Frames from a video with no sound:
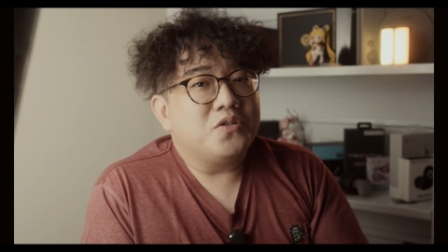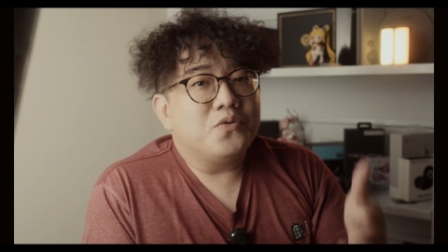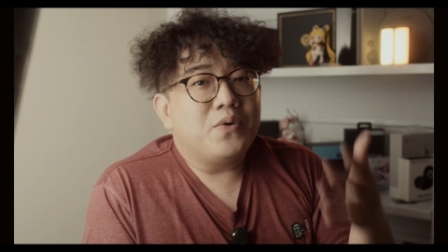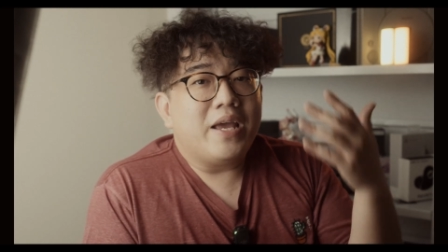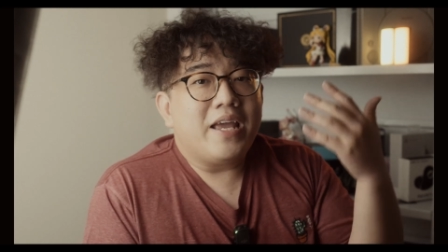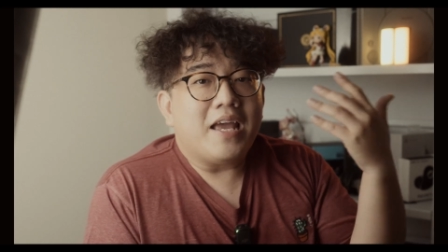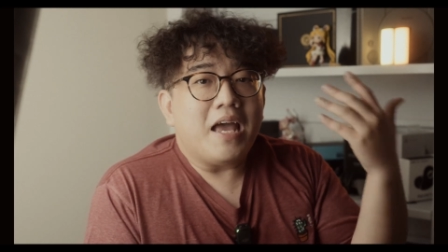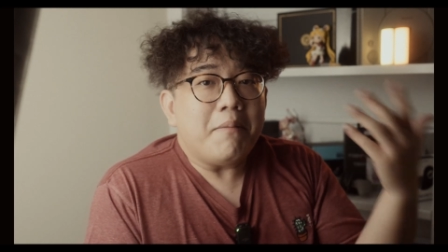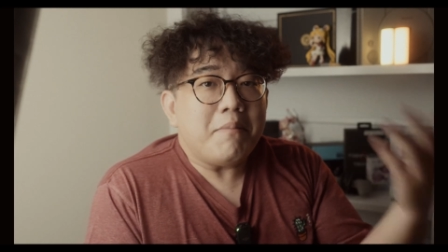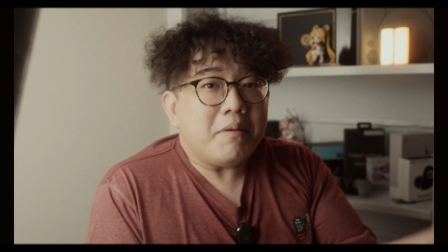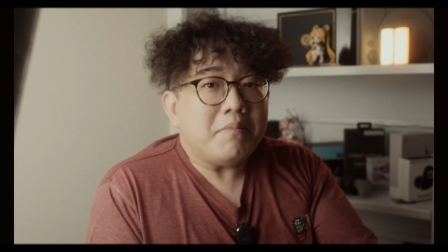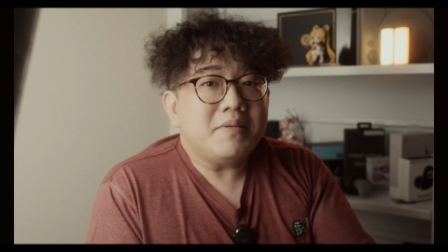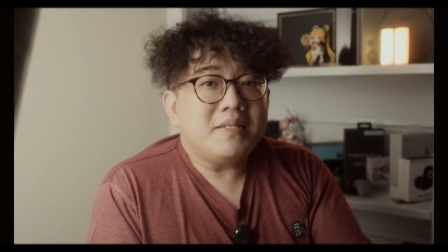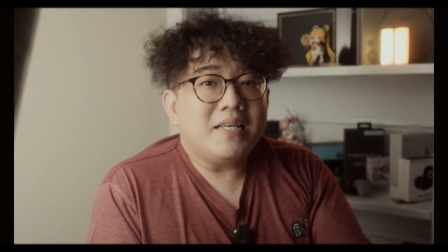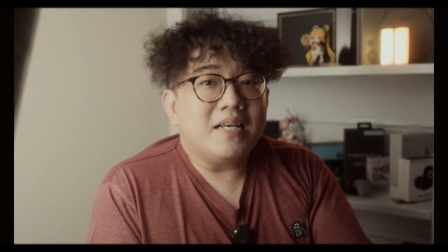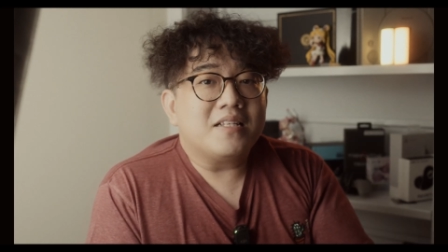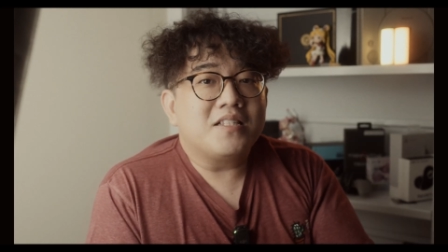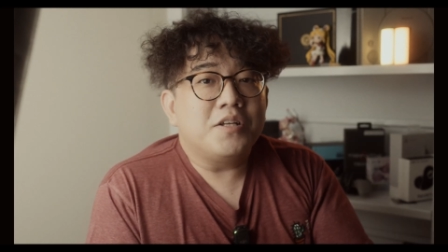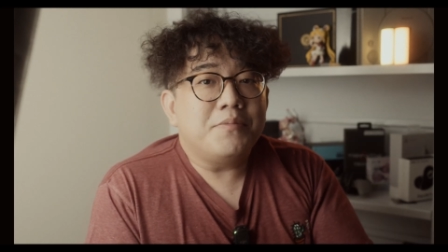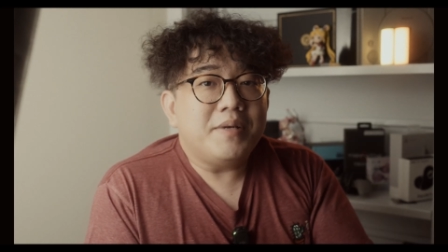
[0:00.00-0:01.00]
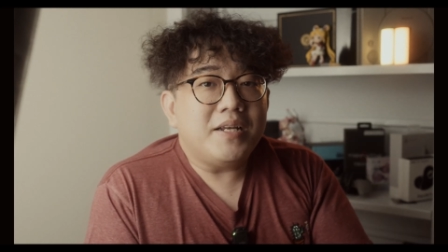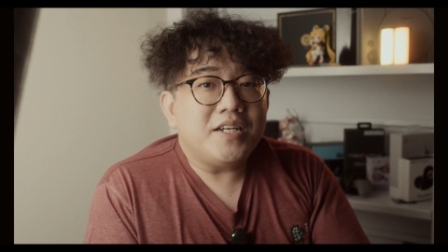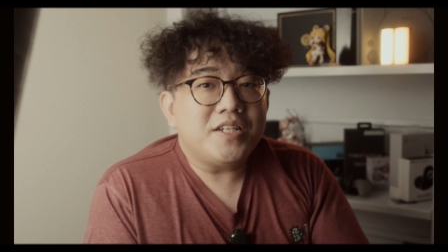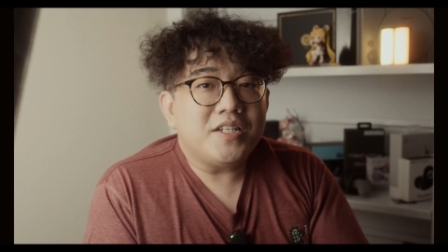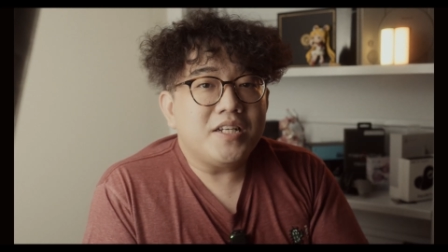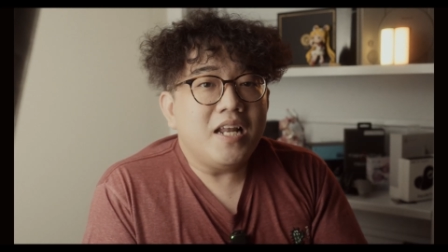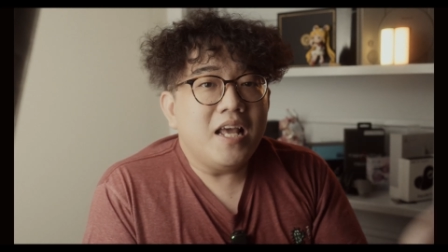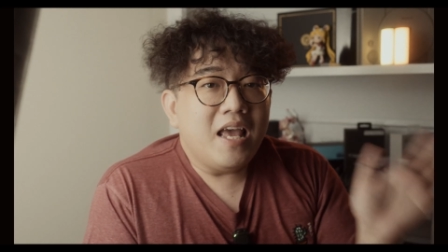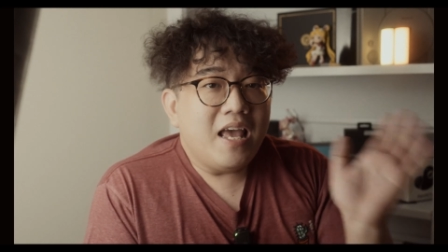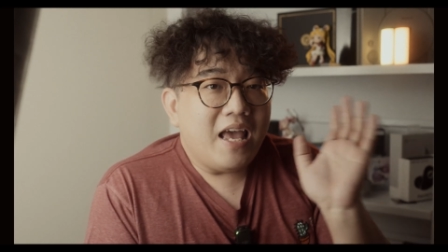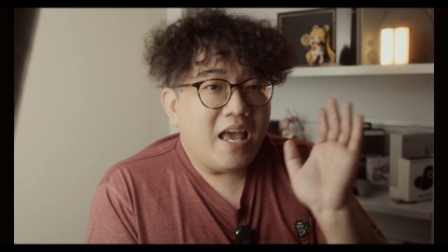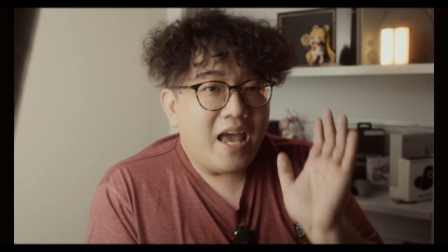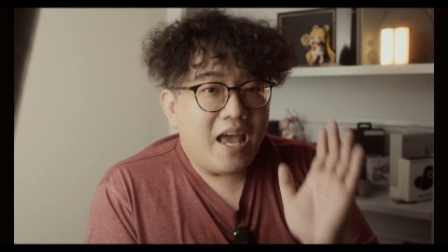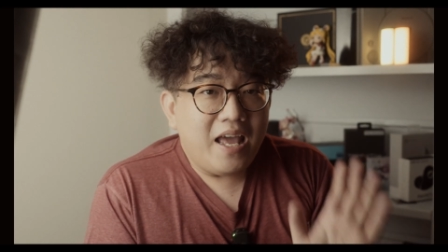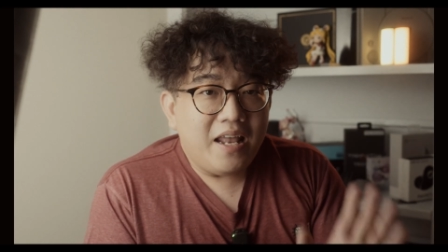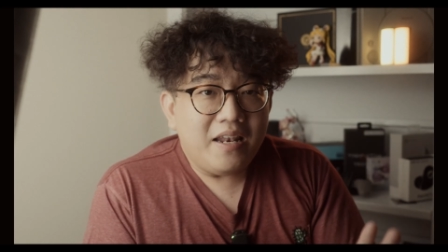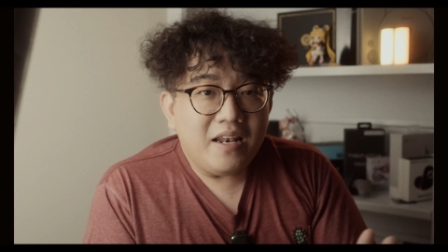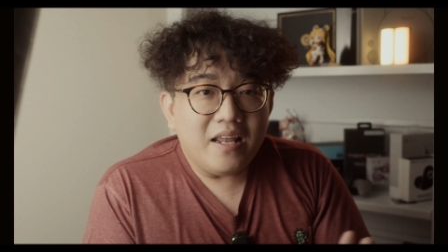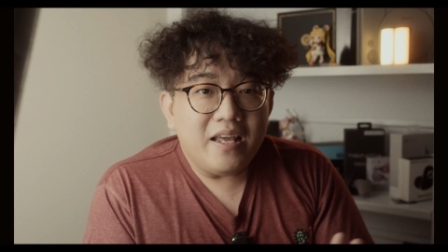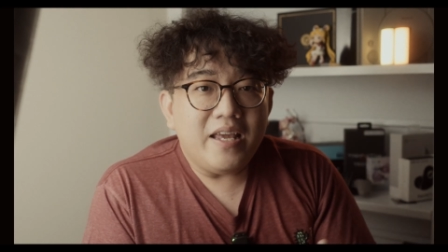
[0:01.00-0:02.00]
to a MMCX termination,
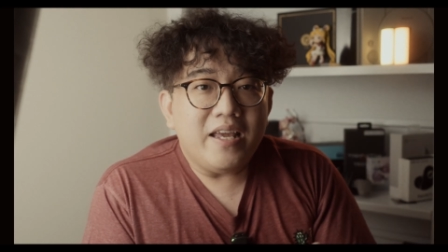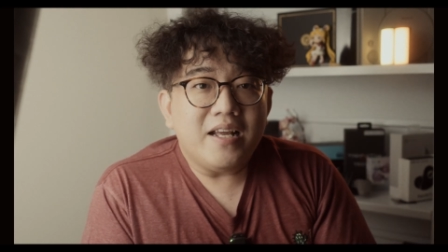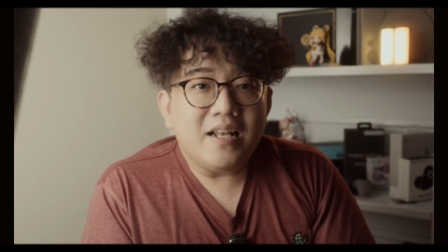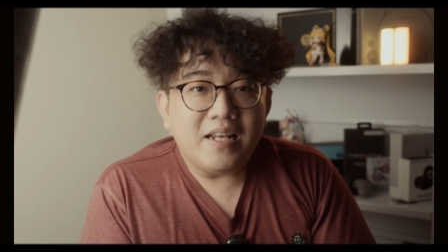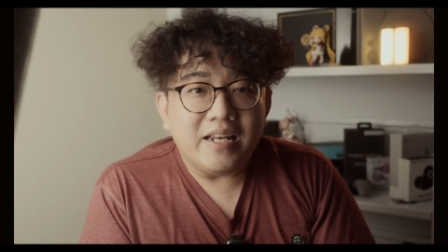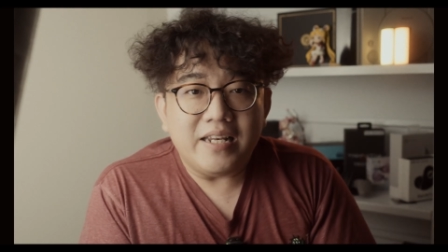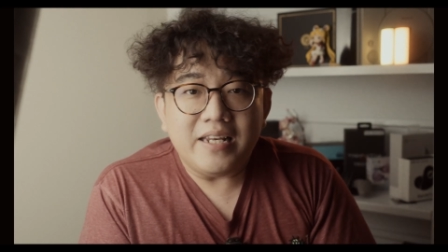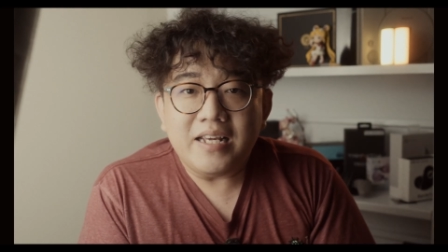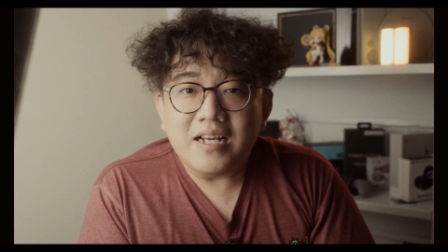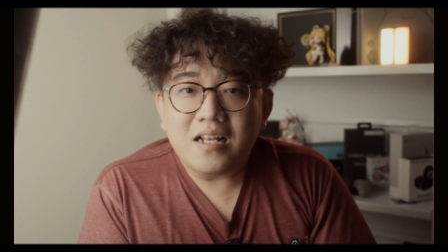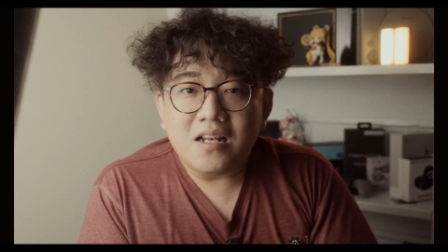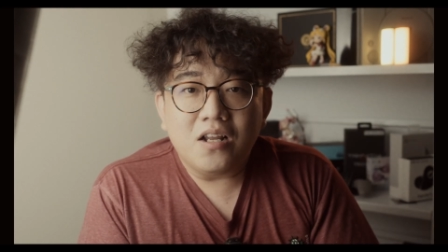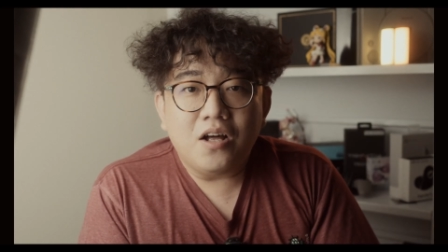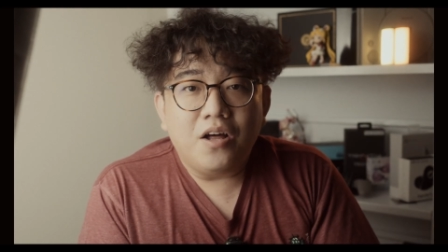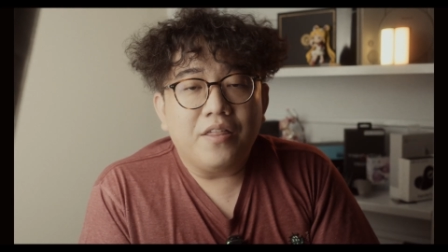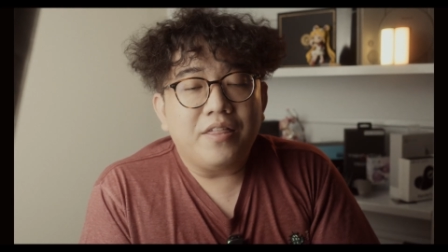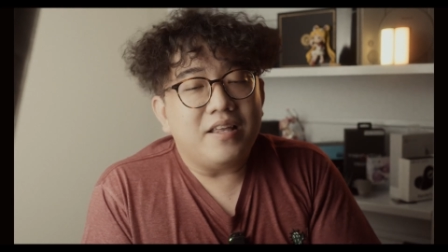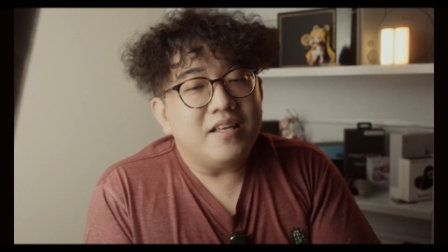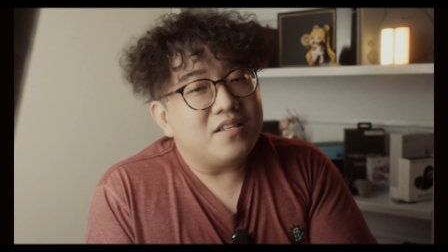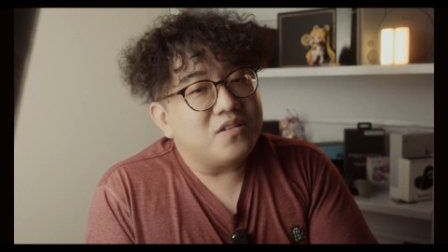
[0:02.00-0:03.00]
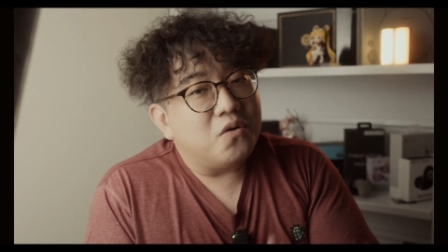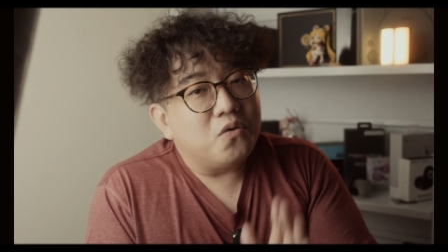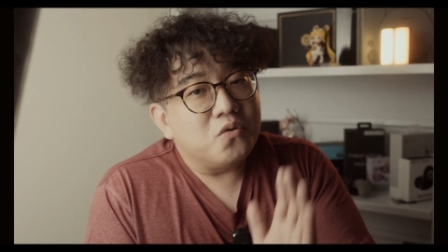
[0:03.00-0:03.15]
and a cleaning cloth is